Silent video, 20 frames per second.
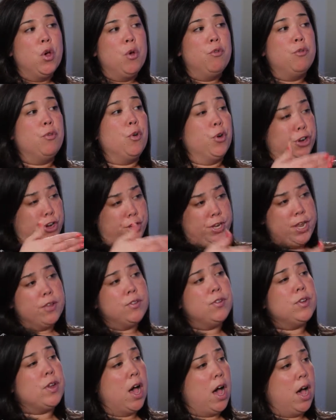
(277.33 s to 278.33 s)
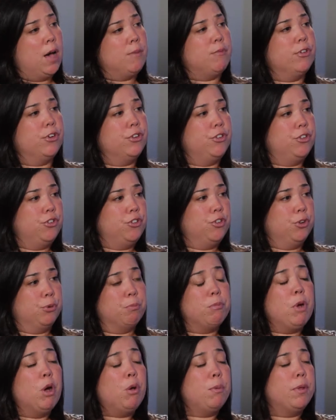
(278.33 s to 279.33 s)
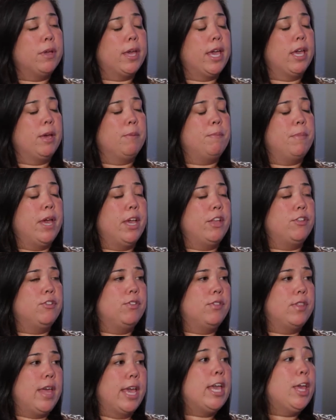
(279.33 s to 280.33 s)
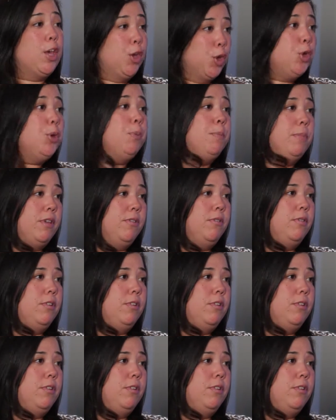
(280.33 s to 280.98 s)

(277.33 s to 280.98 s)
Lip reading: for your desktop versus your mobile campaigns, they could be